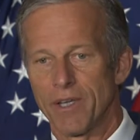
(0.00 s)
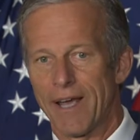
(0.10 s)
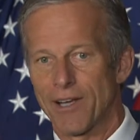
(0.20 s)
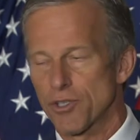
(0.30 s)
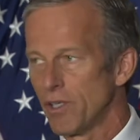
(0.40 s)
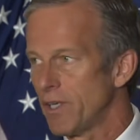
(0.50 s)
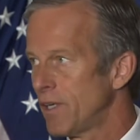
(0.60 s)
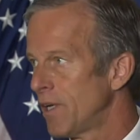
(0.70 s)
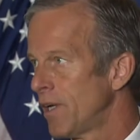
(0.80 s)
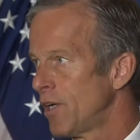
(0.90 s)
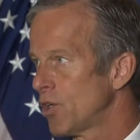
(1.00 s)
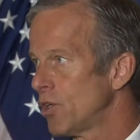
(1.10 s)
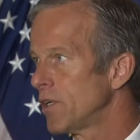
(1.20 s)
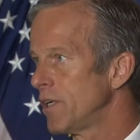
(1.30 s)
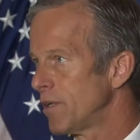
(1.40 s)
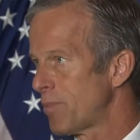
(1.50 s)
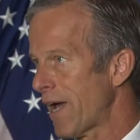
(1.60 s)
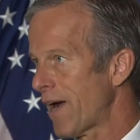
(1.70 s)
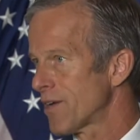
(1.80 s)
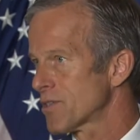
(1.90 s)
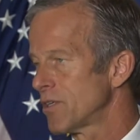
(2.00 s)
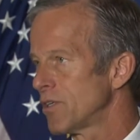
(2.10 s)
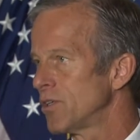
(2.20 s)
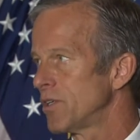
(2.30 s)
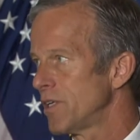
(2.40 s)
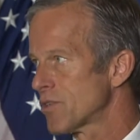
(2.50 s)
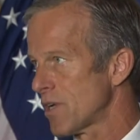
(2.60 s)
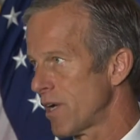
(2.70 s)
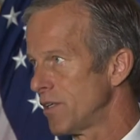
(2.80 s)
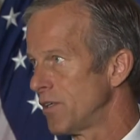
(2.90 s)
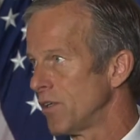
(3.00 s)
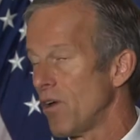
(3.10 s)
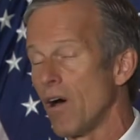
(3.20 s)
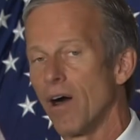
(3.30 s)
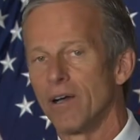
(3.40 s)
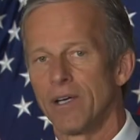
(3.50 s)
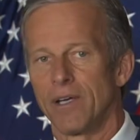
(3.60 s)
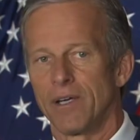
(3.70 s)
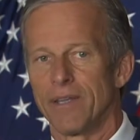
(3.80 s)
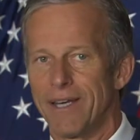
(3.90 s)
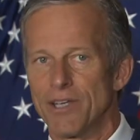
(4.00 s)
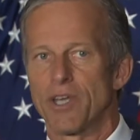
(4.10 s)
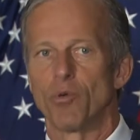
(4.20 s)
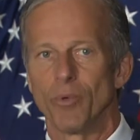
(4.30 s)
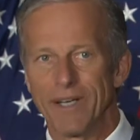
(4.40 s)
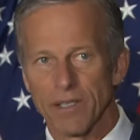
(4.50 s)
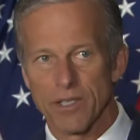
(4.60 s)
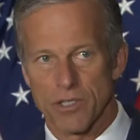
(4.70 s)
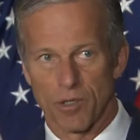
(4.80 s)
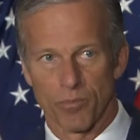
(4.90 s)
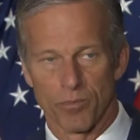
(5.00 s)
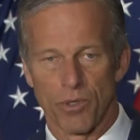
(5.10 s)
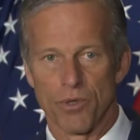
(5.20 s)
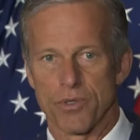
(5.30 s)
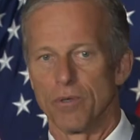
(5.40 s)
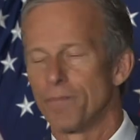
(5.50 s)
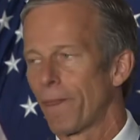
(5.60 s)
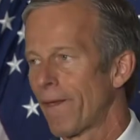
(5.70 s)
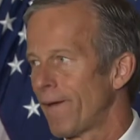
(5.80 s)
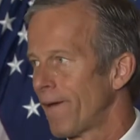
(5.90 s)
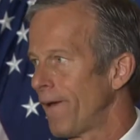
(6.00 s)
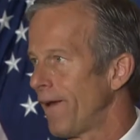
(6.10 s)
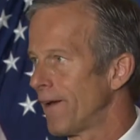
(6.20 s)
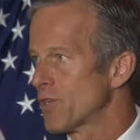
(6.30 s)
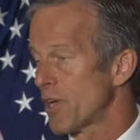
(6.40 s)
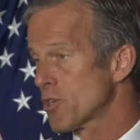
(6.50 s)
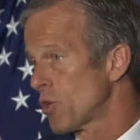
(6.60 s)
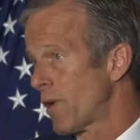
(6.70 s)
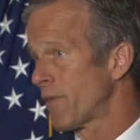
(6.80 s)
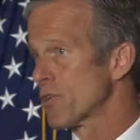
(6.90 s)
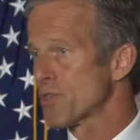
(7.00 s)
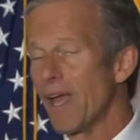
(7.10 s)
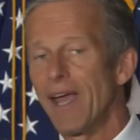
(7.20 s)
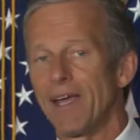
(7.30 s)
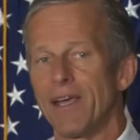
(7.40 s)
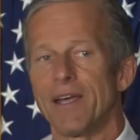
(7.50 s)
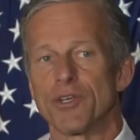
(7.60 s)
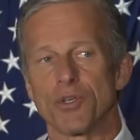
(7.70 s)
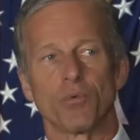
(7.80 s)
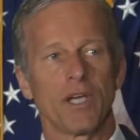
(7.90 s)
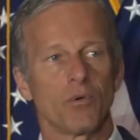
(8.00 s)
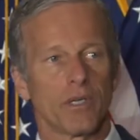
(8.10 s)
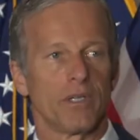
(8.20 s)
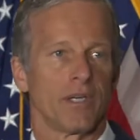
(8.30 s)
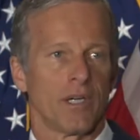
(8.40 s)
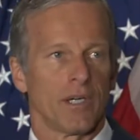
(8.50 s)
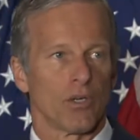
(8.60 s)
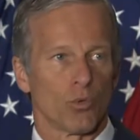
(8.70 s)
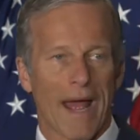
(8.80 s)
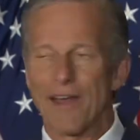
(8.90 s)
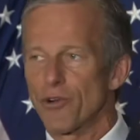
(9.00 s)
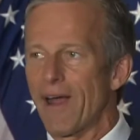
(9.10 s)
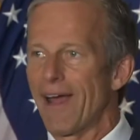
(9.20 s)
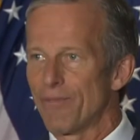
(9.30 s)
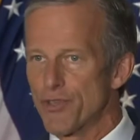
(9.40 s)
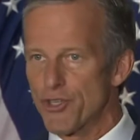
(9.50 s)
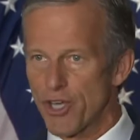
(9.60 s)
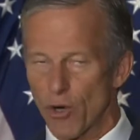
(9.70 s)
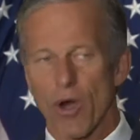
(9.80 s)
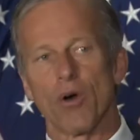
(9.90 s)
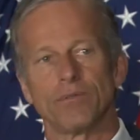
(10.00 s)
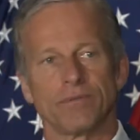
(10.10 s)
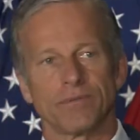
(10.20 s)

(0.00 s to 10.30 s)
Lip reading: that actually could get passed, could get signed into law, that is a realistic proposal. And essentially what they're saying is that we would rather have zero